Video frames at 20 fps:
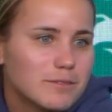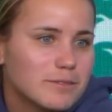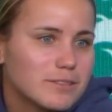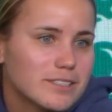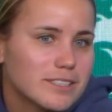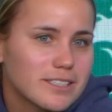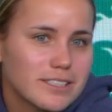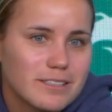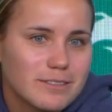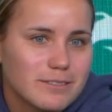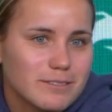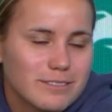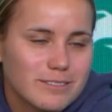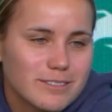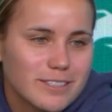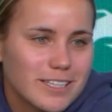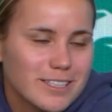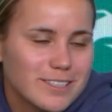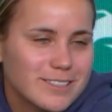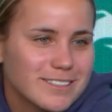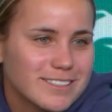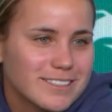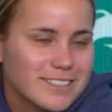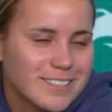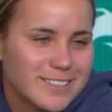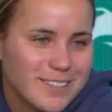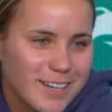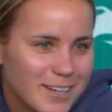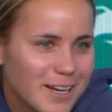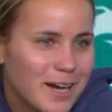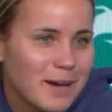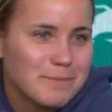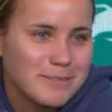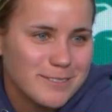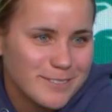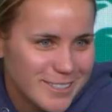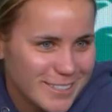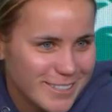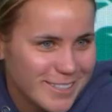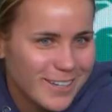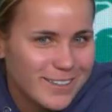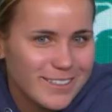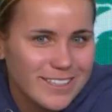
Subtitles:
was like, okay, this cannot happen right now.